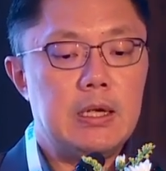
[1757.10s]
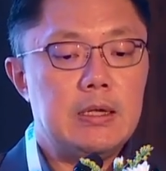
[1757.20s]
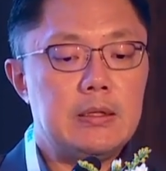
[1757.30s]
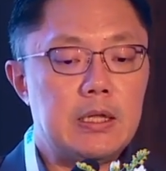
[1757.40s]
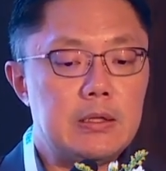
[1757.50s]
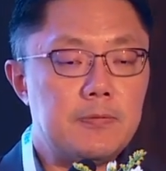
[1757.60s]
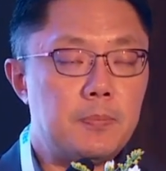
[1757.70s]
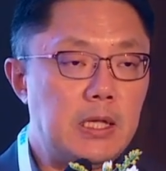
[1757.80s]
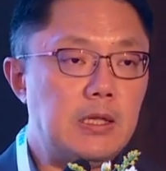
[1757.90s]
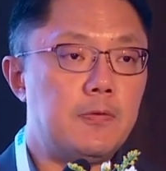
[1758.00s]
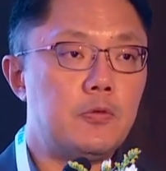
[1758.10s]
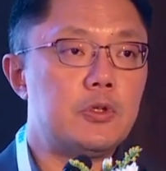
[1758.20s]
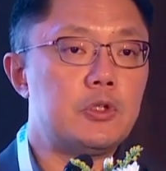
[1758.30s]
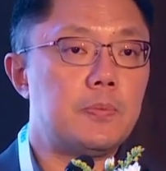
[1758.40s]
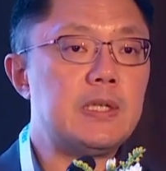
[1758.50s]
the PD
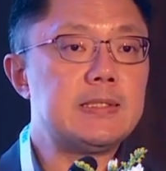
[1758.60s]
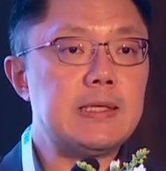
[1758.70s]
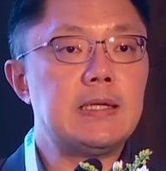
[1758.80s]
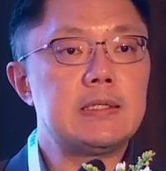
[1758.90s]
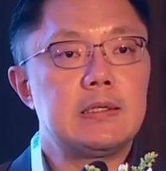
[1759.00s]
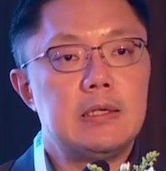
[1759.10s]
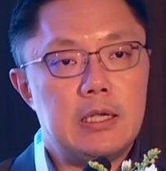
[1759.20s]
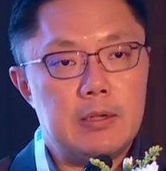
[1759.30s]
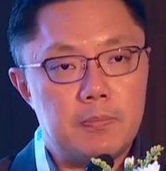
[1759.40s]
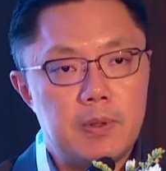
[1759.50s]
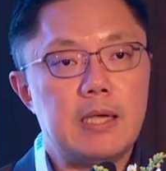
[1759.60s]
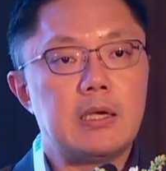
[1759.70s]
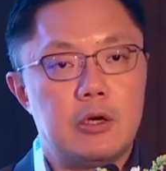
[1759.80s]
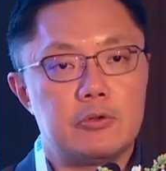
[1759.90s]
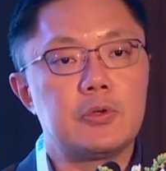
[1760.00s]
fluid should be sent in blood
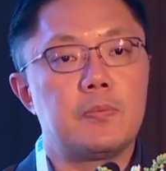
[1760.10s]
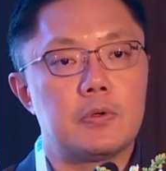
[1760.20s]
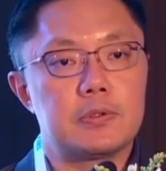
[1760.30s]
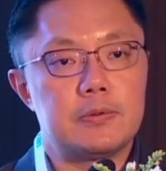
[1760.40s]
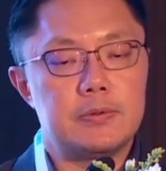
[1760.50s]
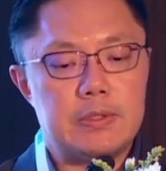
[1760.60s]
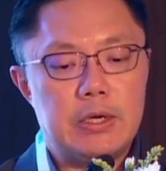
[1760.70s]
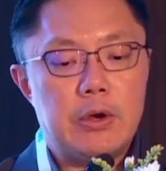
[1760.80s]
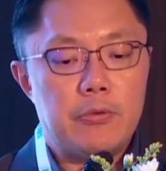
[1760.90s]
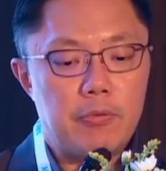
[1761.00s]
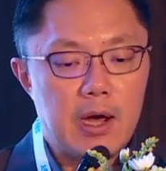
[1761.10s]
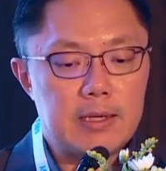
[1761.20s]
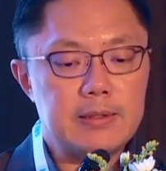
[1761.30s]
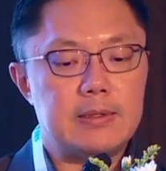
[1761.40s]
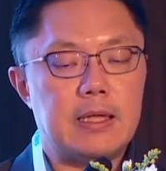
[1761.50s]
culture bottles
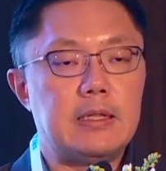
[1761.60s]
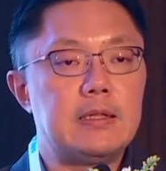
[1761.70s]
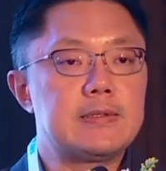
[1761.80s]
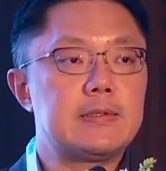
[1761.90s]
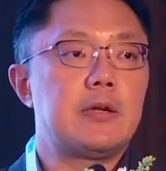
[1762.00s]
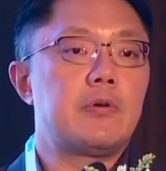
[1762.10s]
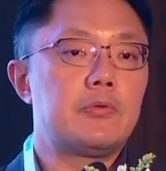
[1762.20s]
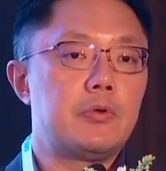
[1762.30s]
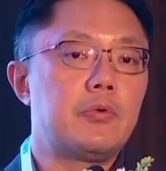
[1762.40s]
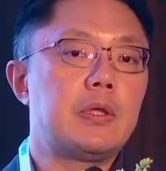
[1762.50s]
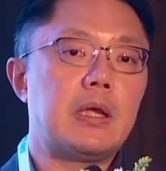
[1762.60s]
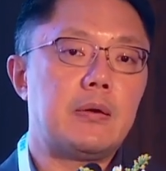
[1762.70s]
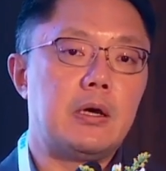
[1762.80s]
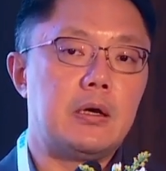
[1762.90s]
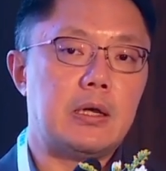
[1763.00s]
rather than in sterile urine
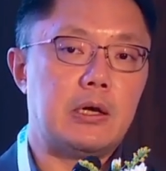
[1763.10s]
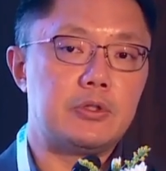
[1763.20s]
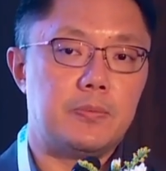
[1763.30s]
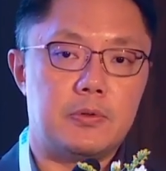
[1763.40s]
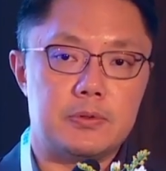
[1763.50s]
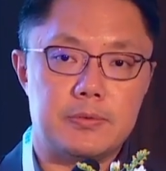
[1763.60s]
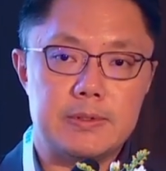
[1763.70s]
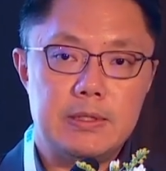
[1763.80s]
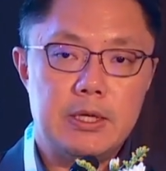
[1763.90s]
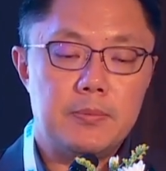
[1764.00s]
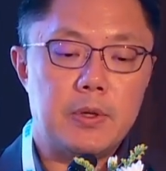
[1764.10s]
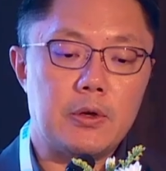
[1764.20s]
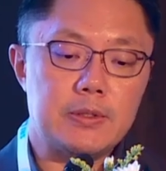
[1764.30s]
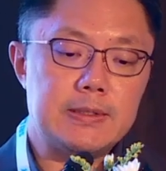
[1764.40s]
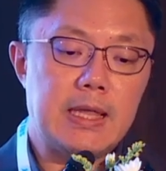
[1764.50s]
culture bottles,
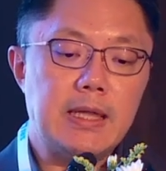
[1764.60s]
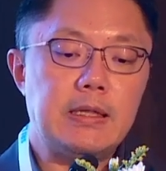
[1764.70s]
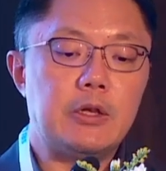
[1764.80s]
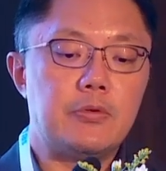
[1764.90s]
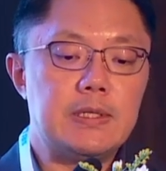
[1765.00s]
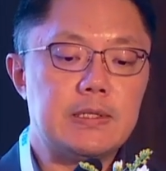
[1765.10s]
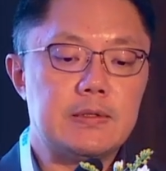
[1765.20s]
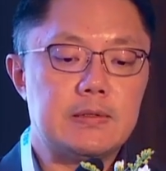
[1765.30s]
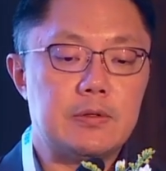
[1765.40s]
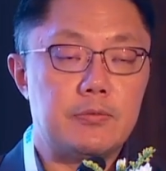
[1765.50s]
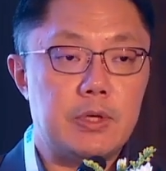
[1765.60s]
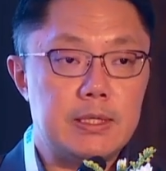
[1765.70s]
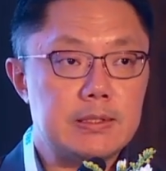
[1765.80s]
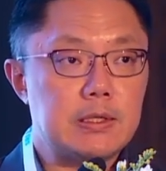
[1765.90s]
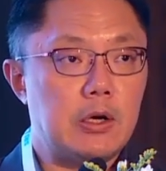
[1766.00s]
because that increases the
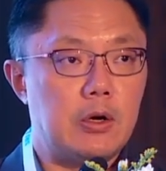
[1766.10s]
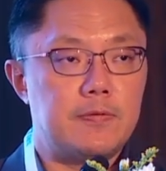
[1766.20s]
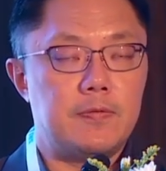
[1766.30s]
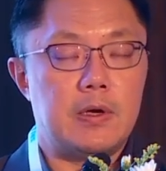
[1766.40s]
risk of